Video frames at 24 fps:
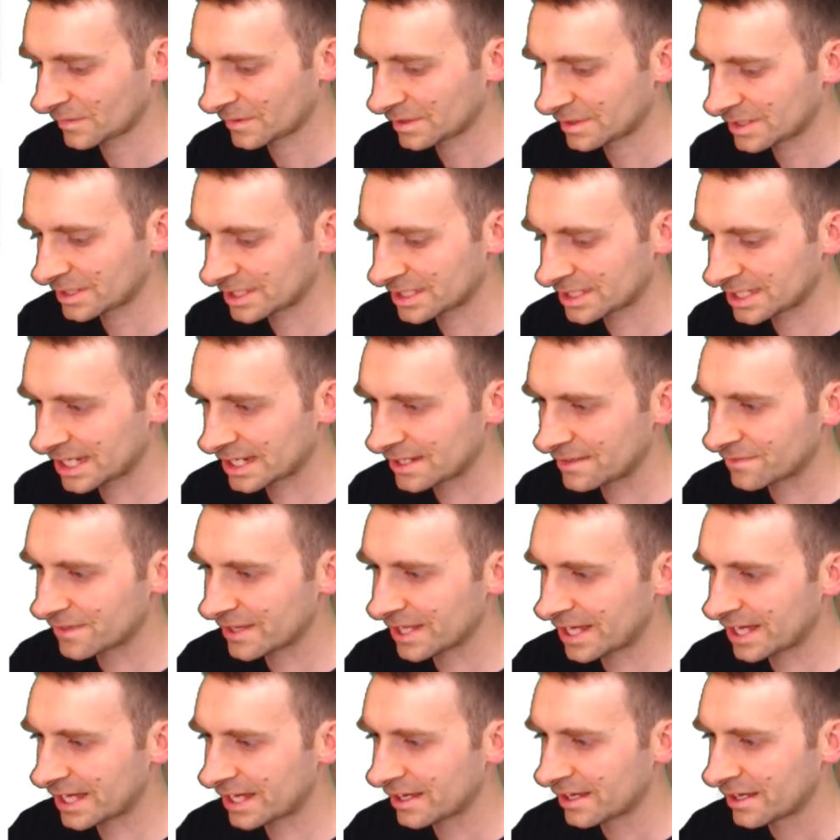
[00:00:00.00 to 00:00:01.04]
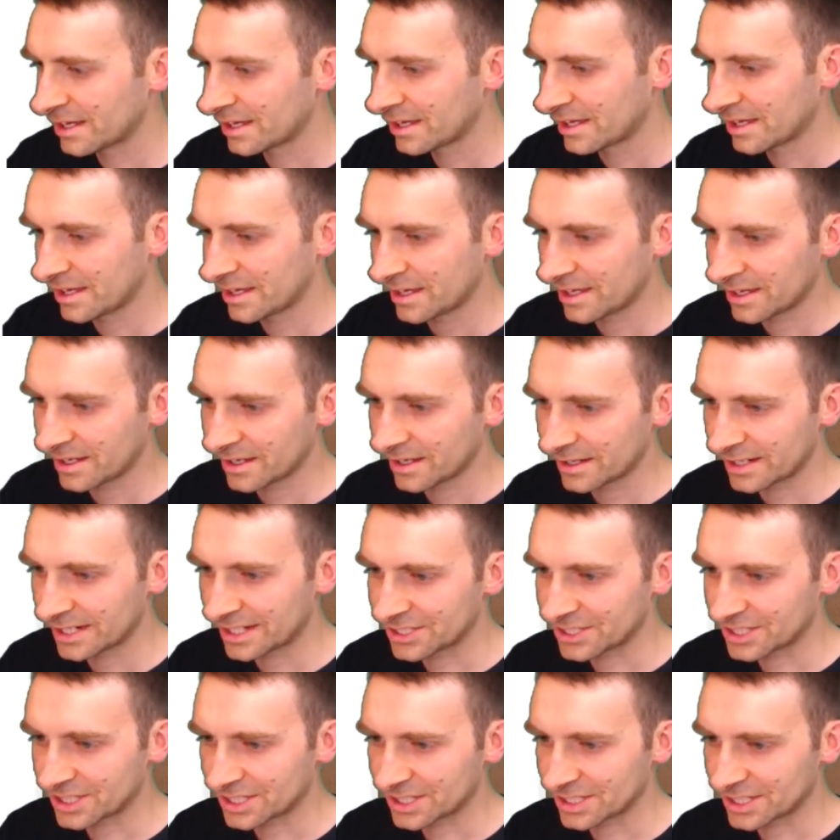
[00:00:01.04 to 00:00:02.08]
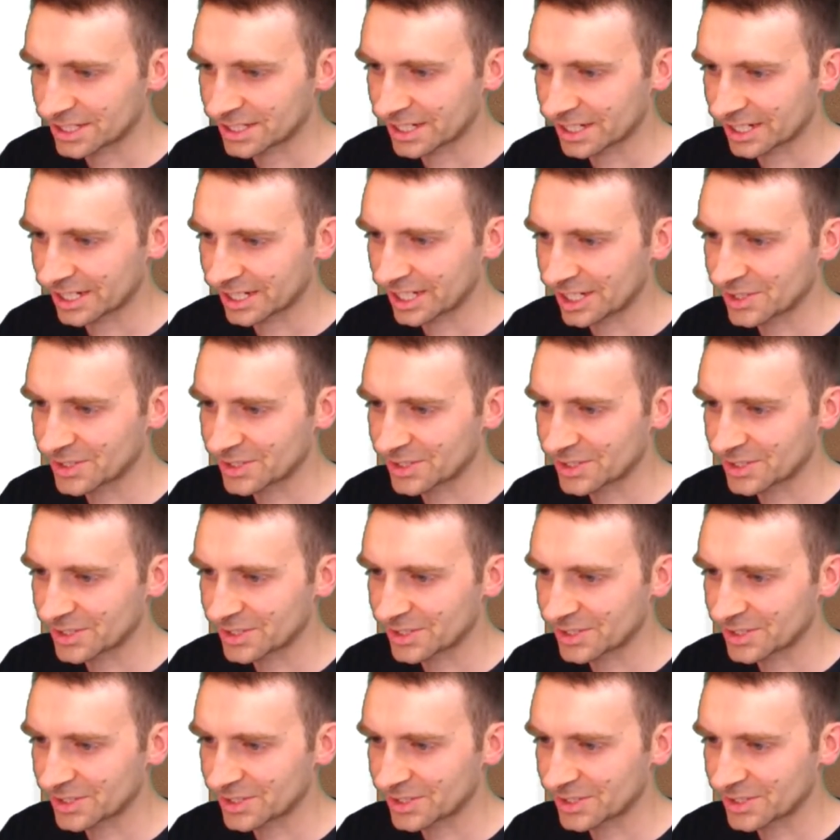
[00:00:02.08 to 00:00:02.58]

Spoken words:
Save that. Let's just close